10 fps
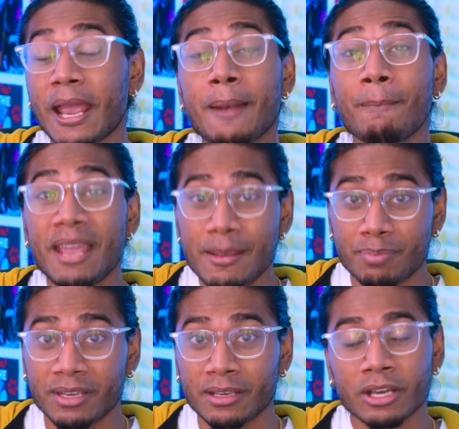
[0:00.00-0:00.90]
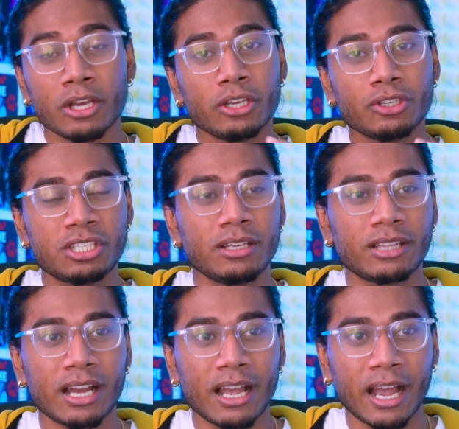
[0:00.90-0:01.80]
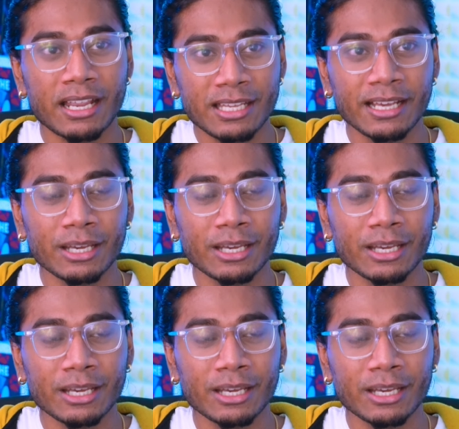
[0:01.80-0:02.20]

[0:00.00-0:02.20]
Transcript: And maybe, you see, the idea I